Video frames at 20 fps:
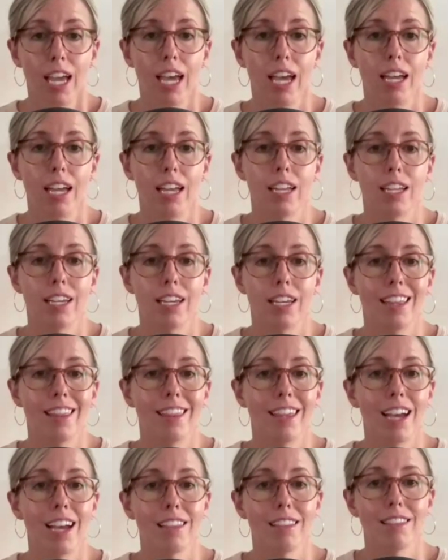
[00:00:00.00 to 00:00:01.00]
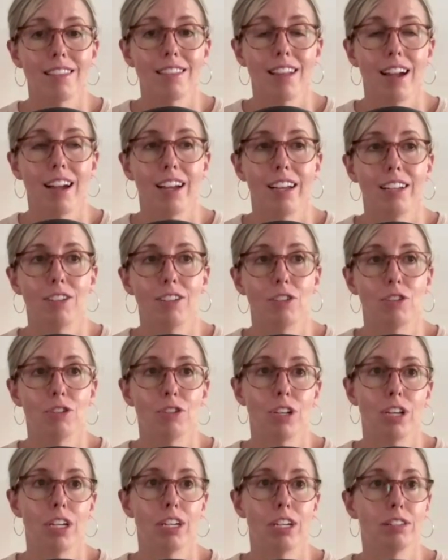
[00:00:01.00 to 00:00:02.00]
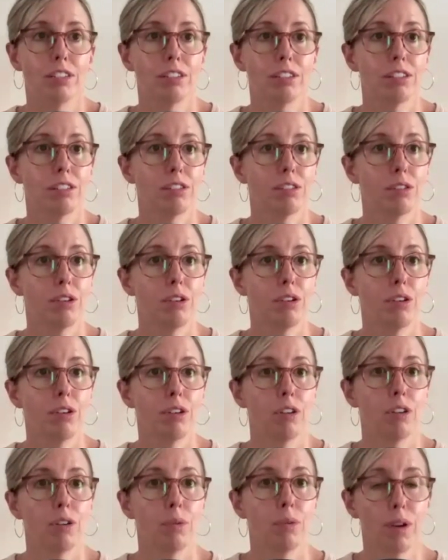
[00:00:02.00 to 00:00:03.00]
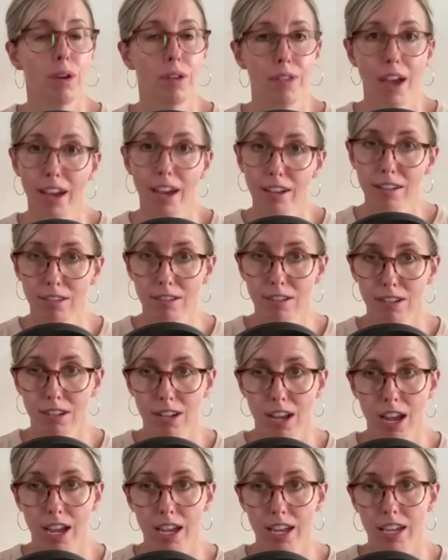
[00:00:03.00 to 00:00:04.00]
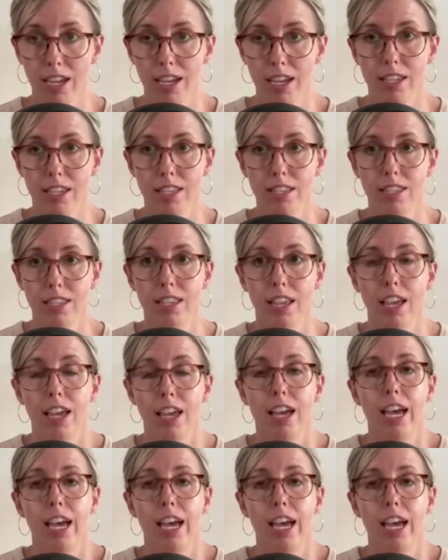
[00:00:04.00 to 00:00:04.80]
And that's not just with exercise,